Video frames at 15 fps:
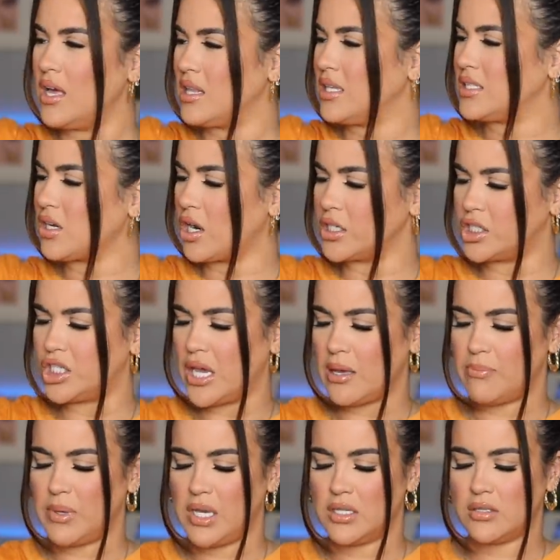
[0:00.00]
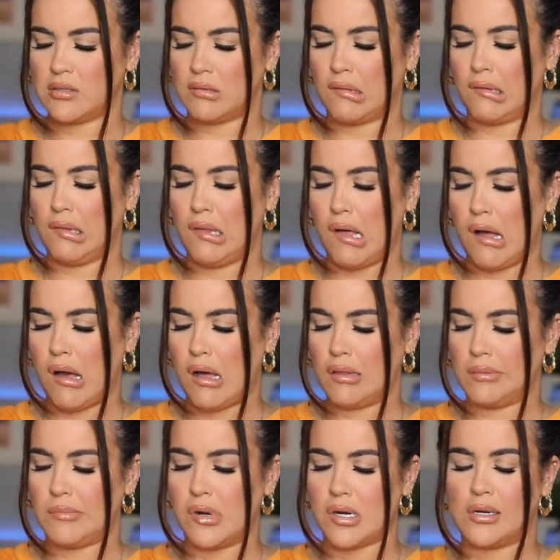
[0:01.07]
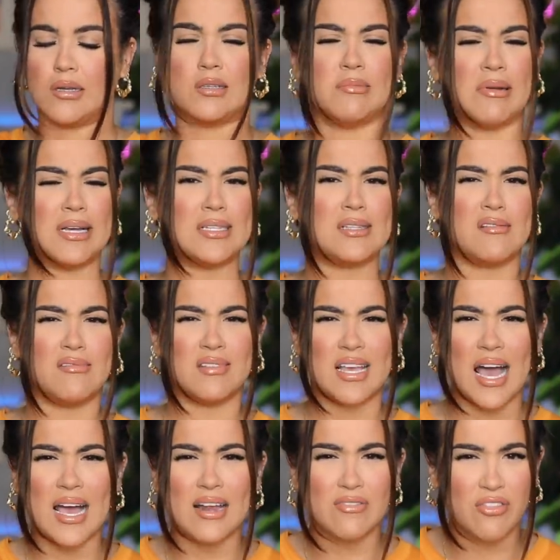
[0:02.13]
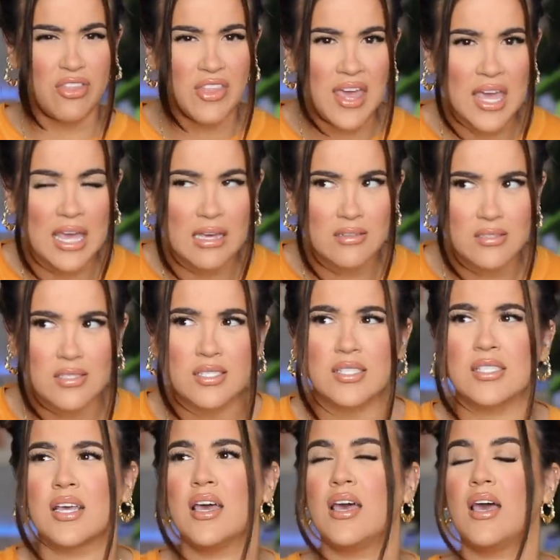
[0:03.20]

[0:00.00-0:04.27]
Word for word: These are champions, so they're a little more expensive side of things.